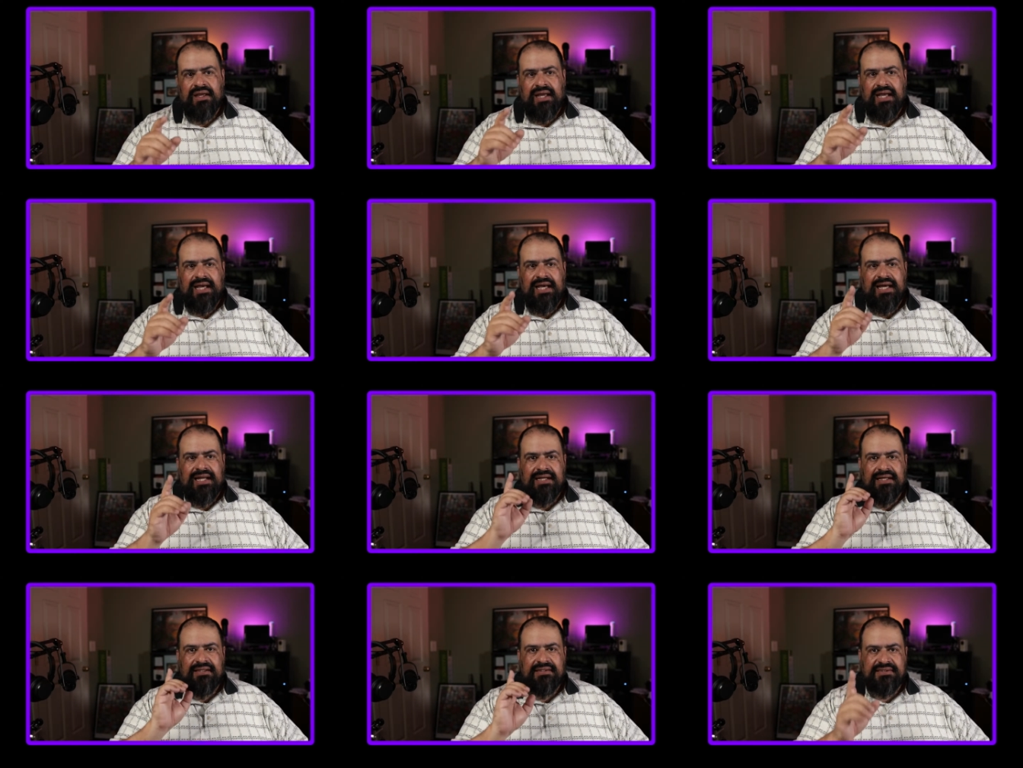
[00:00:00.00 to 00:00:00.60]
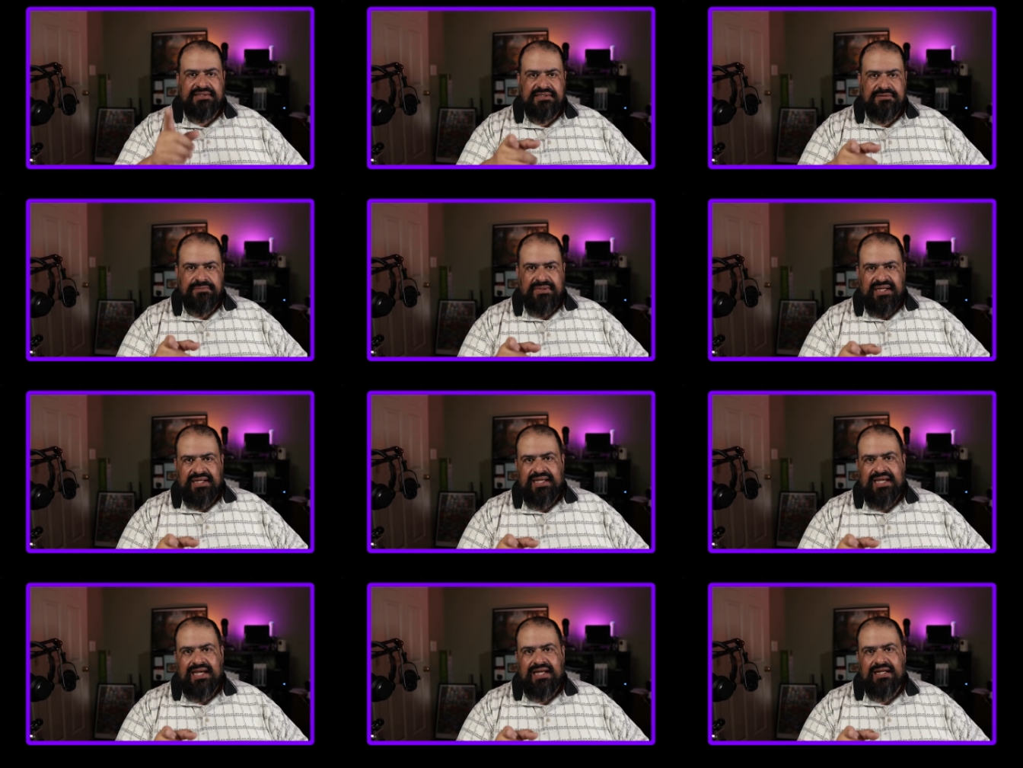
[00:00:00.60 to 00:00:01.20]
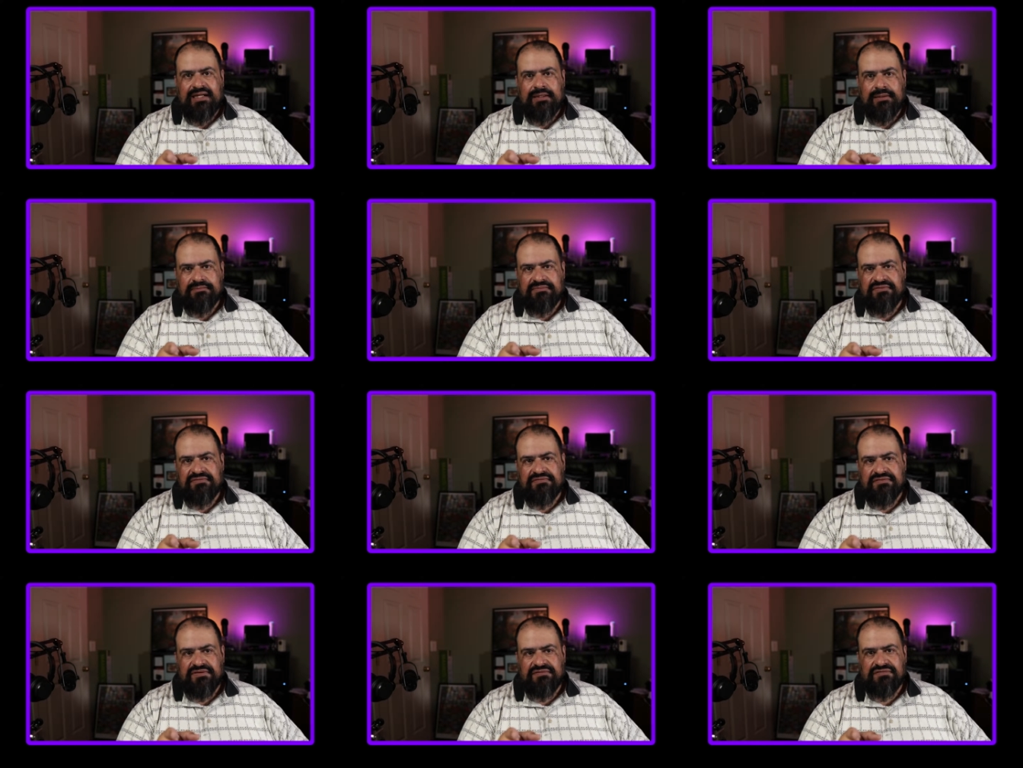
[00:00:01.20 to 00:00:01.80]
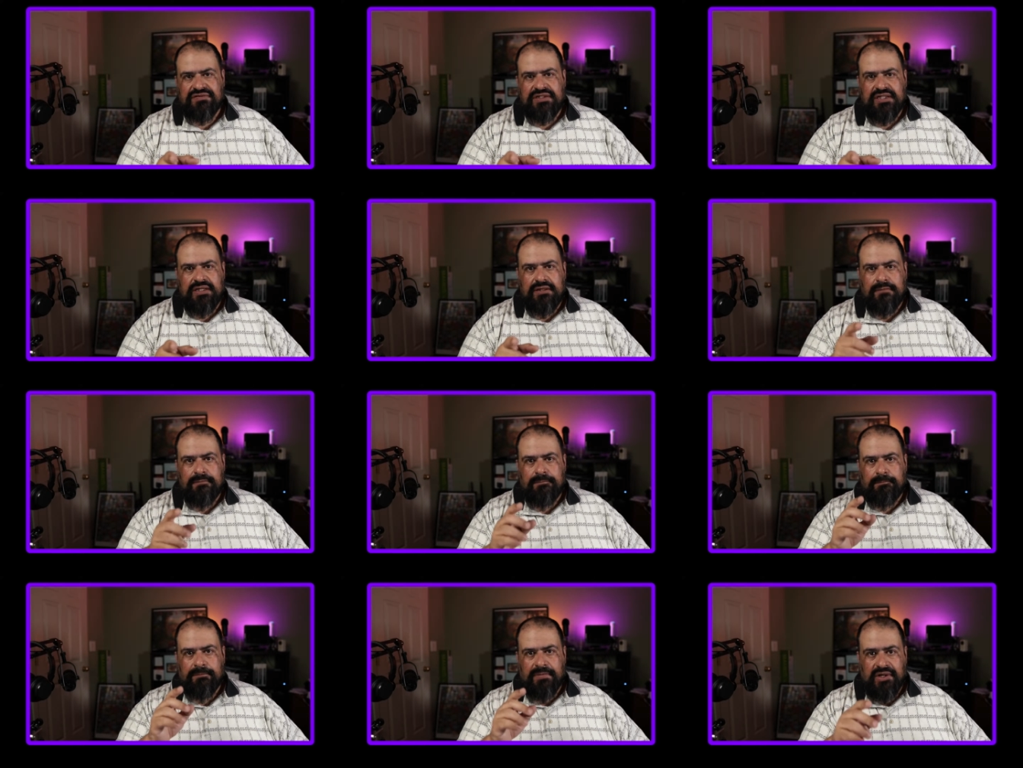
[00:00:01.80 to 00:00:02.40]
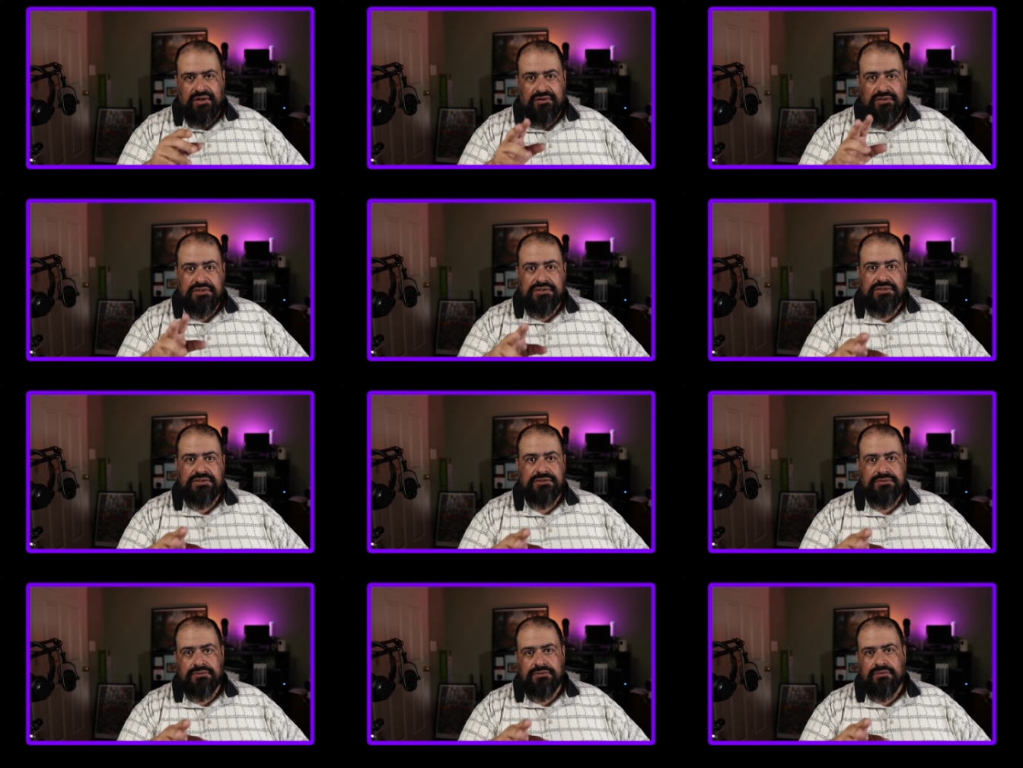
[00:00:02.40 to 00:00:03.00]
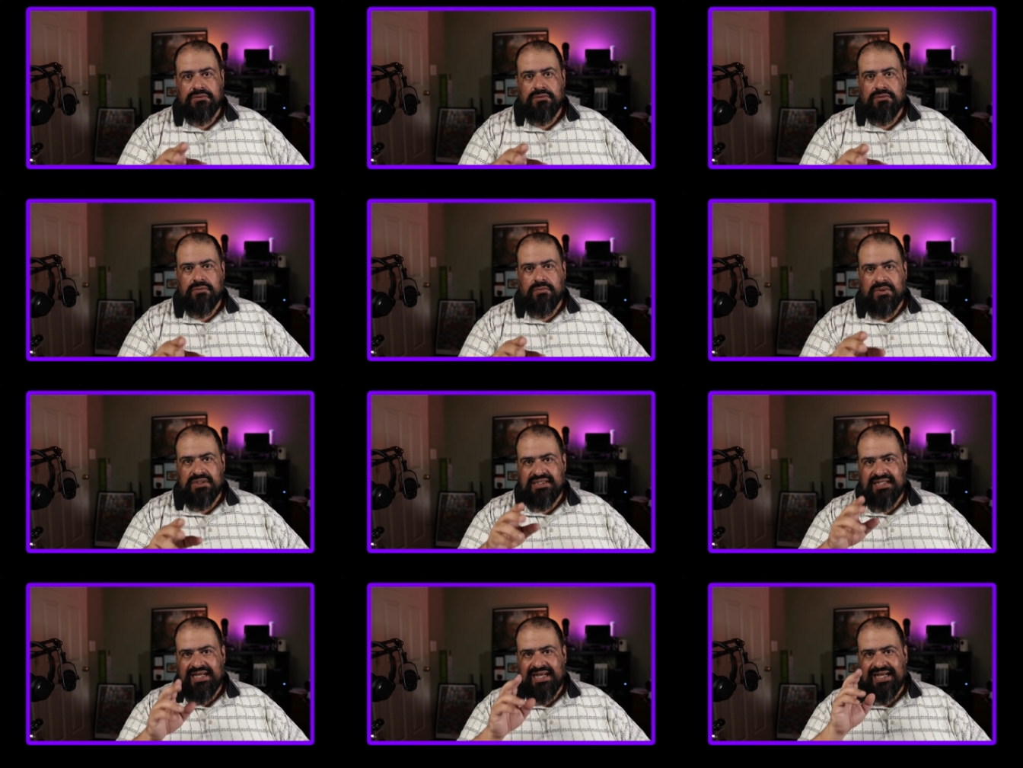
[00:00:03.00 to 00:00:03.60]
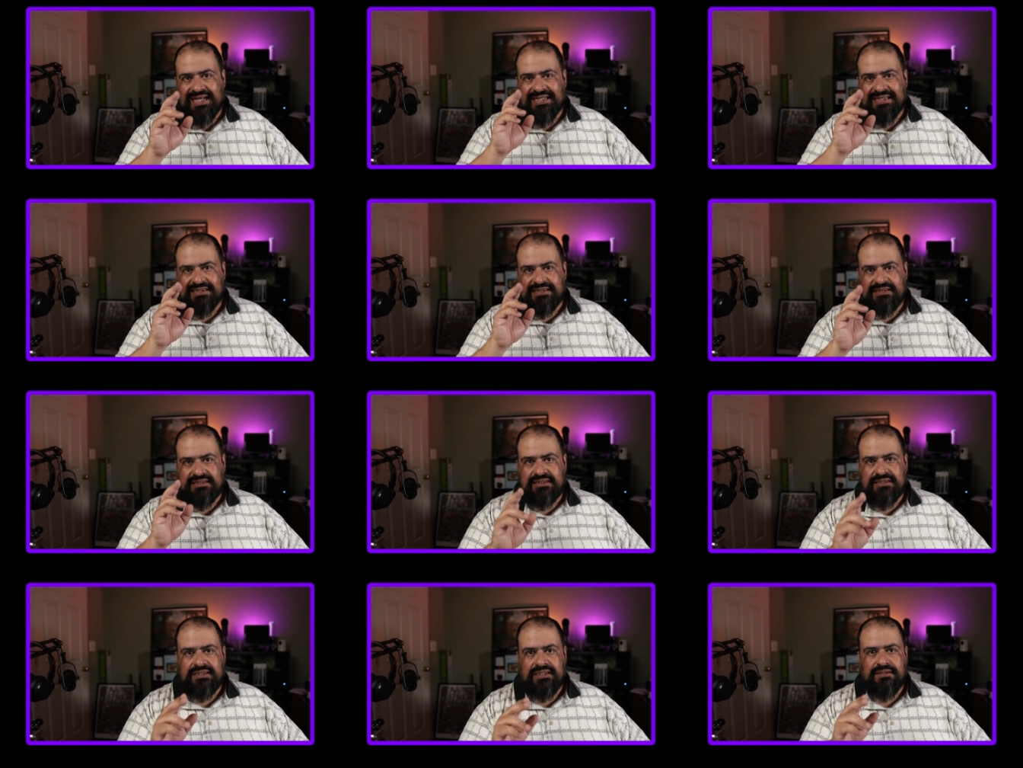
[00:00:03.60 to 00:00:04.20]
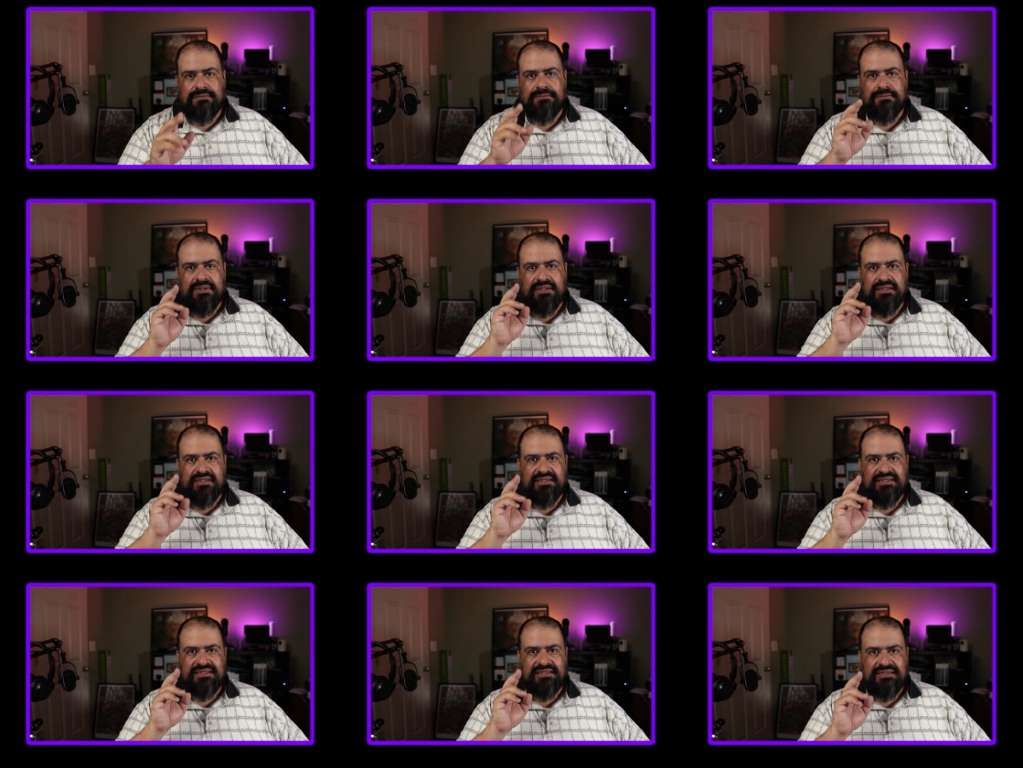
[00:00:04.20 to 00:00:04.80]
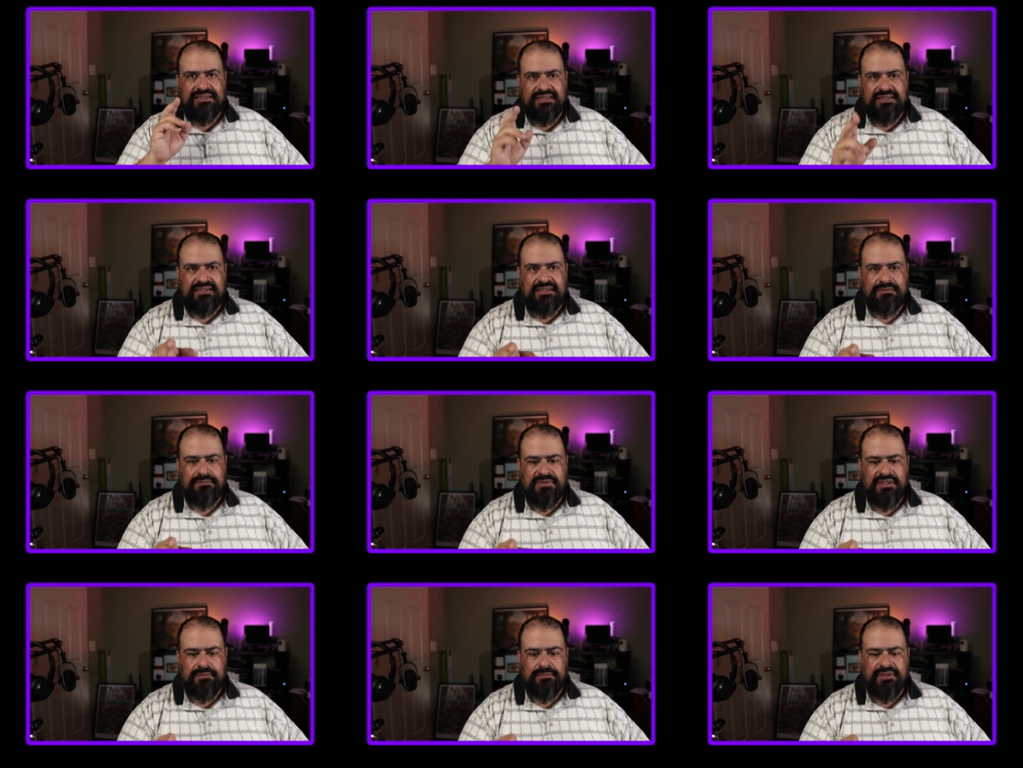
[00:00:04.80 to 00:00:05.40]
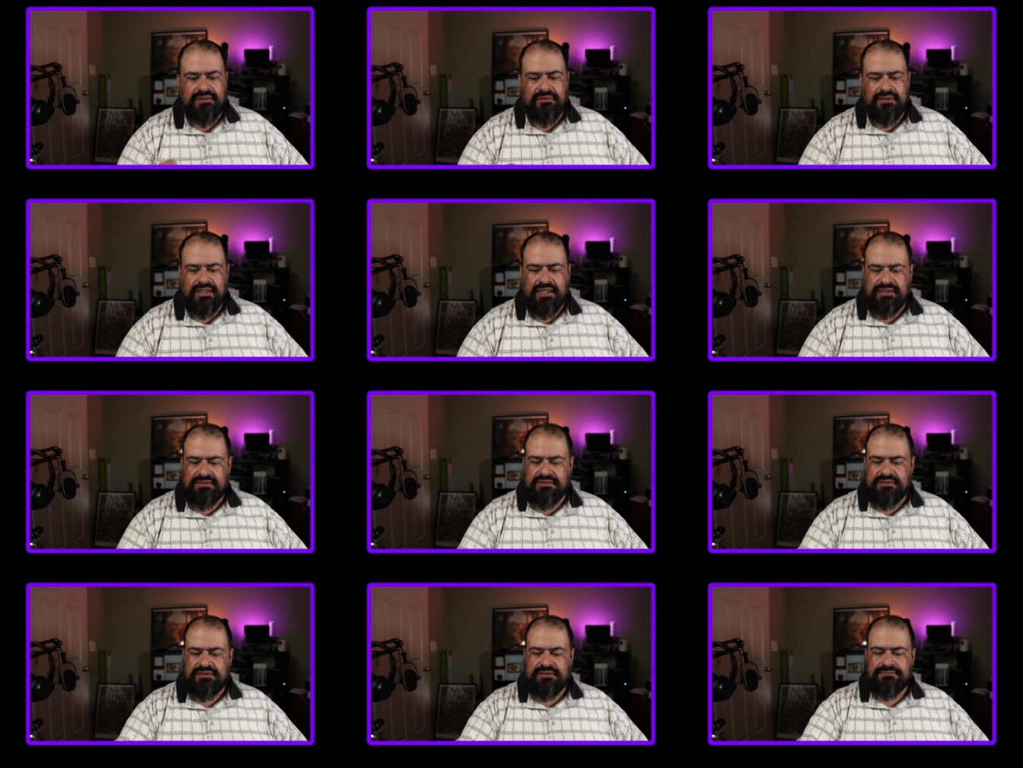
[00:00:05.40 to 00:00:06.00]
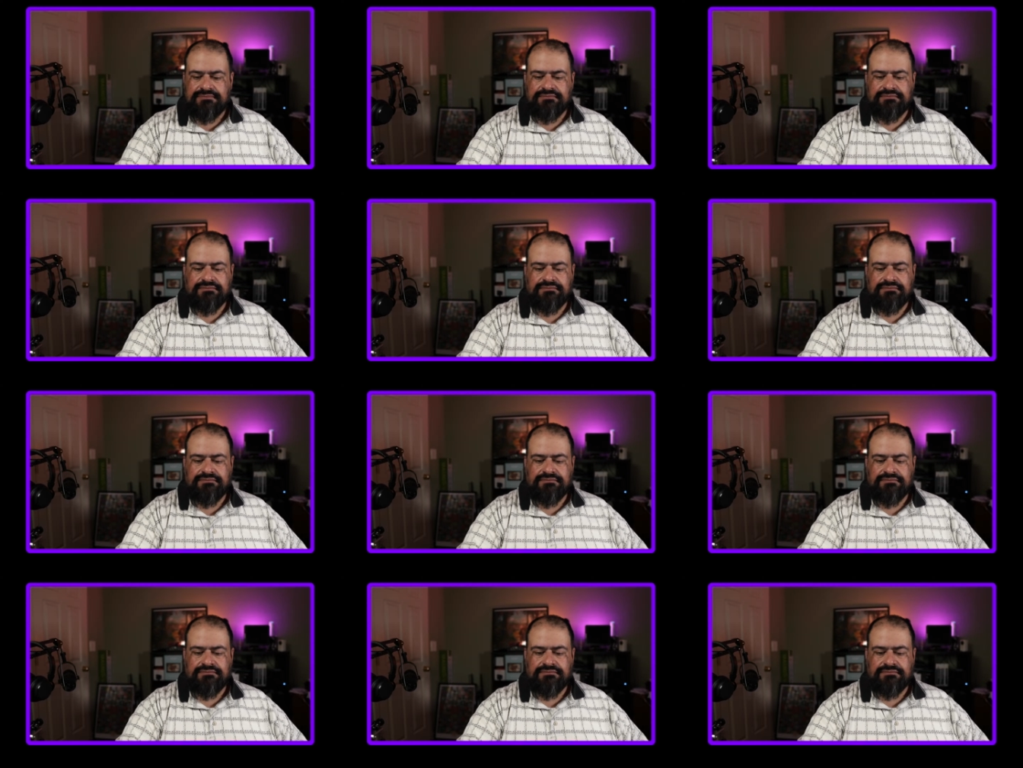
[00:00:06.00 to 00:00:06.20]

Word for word: And this is my Canon M50 Mark II with a Sigma 60 millimeter lens.